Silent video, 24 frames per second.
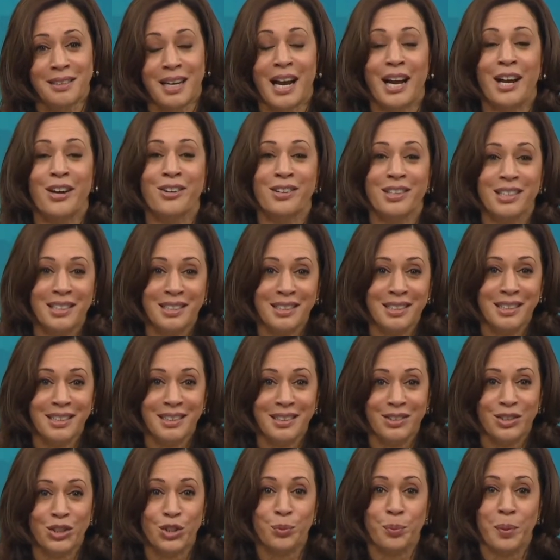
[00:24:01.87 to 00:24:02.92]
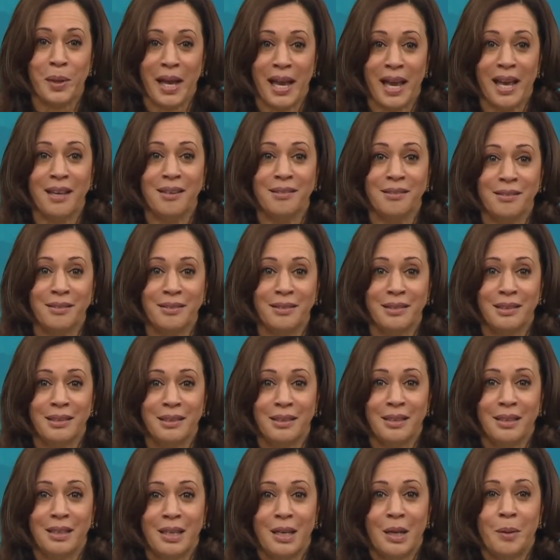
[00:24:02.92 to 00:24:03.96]
Ireland, Japan
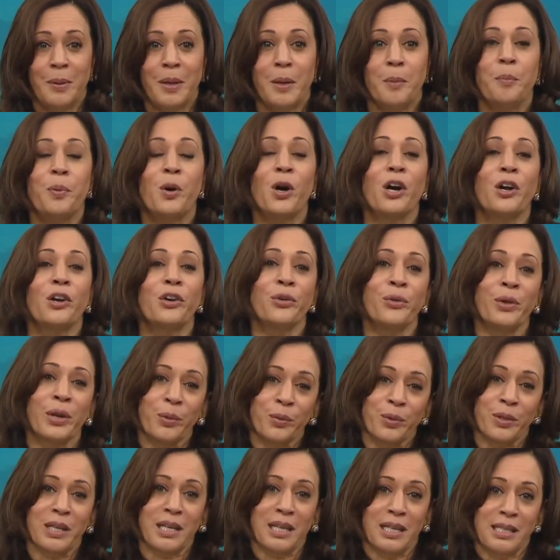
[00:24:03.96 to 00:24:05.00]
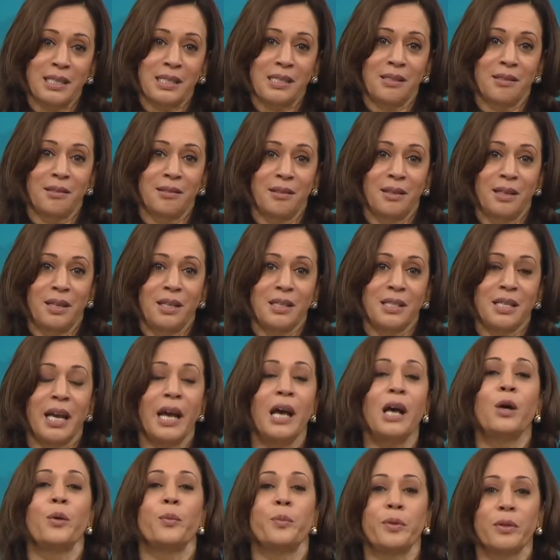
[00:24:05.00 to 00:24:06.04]
about partnering with us to
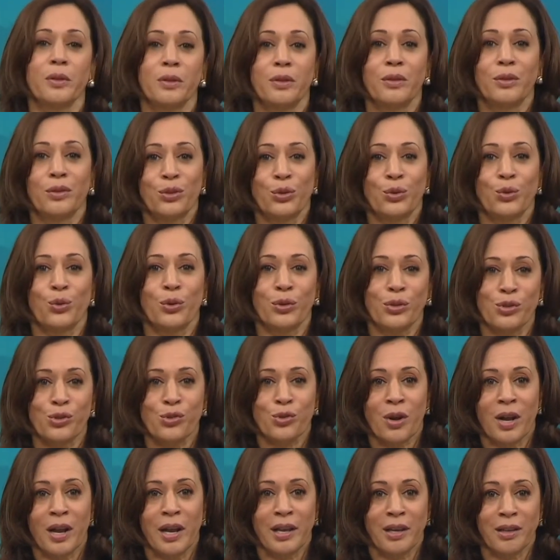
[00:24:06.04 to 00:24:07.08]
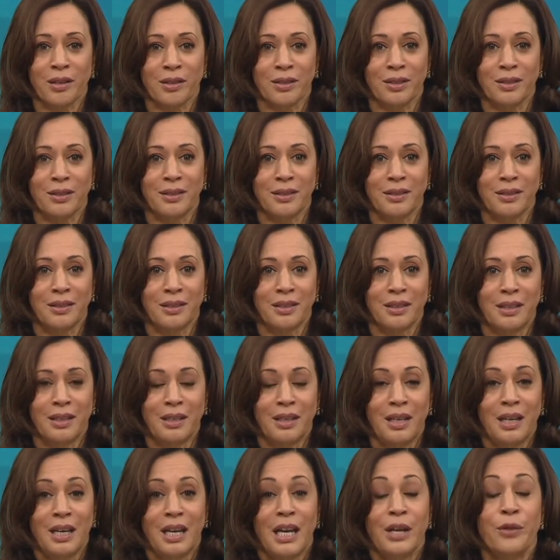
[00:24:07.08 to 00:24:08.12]
help the Northern Triangle.
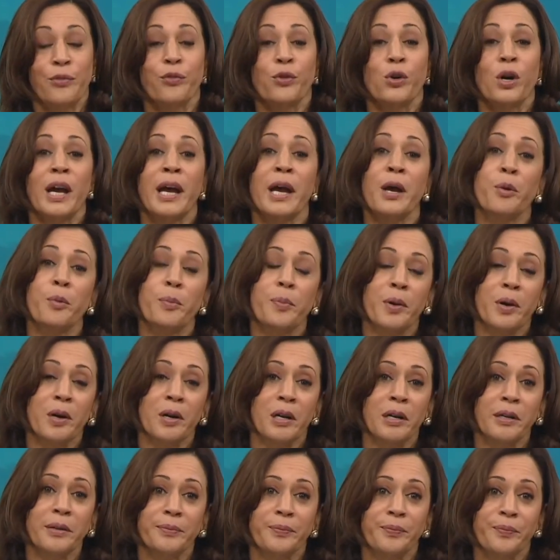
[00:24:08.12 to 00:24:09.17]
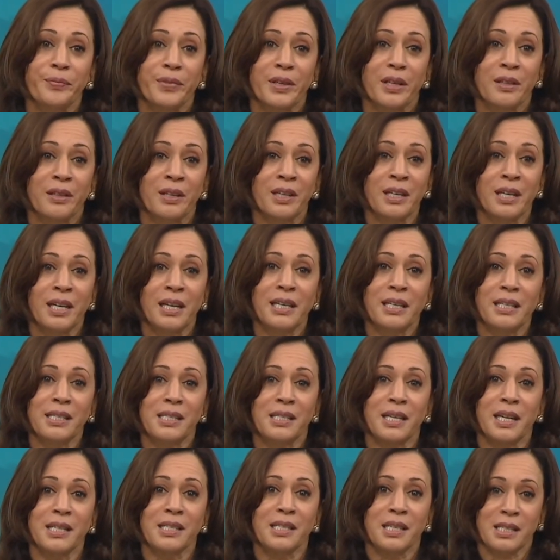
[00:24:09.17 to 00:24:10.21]
And for our part, the United
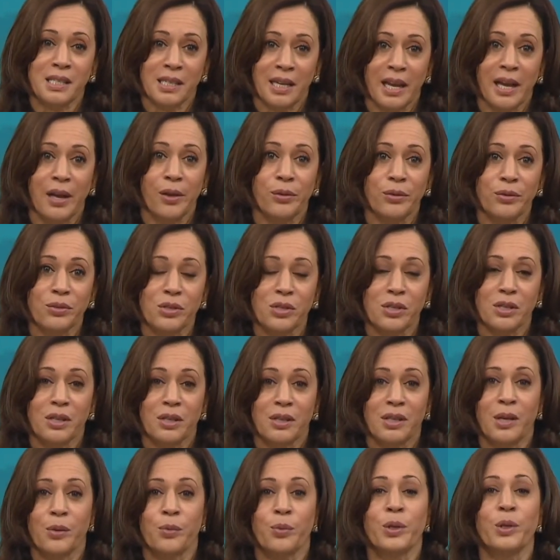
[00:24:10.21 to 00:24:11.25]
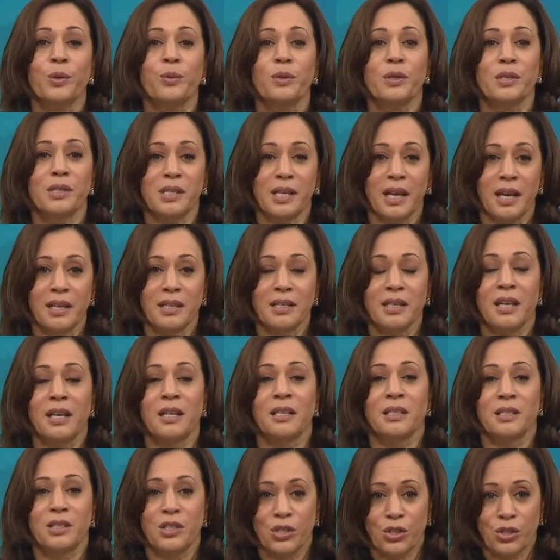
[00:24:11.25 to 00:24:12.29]
States has announced that we will send
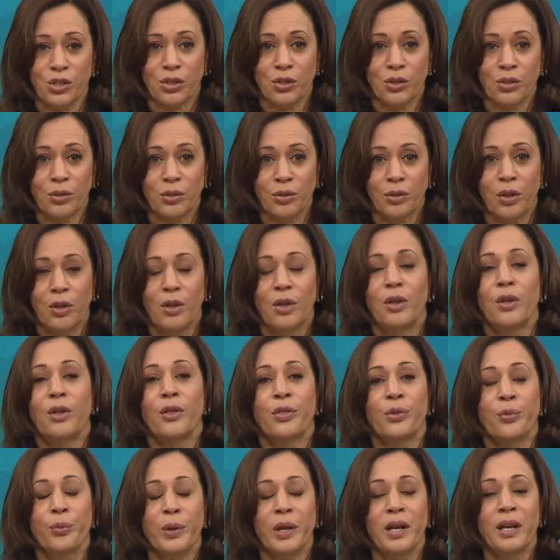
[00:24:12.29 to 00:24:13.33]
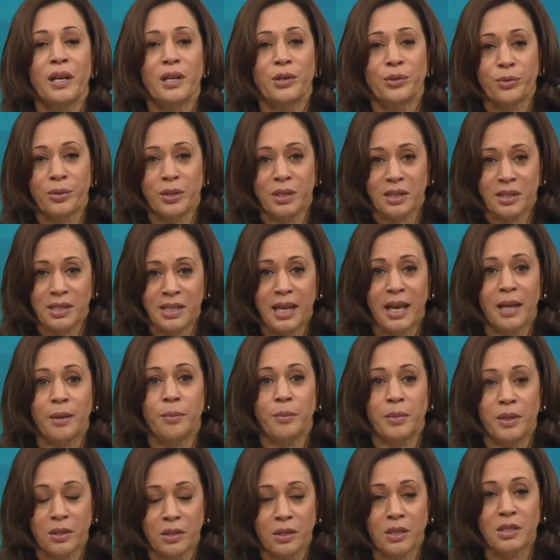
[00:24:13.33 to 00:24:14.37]
an additional $310
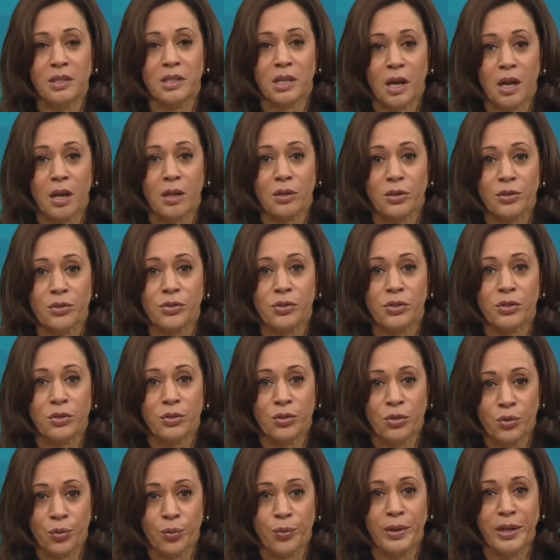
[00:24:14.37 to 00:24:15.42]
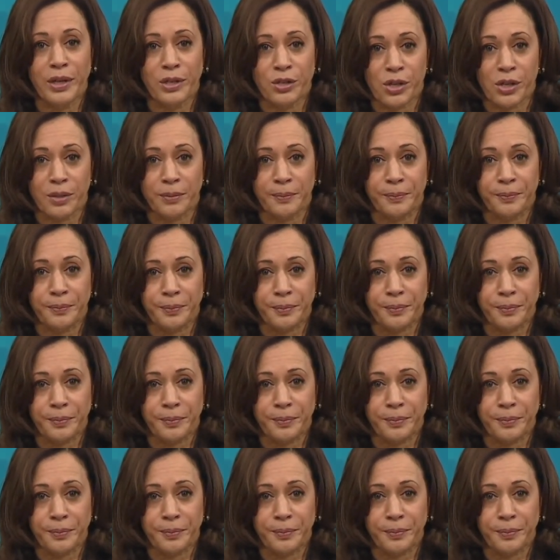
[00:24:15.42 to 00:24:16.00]
million to the region.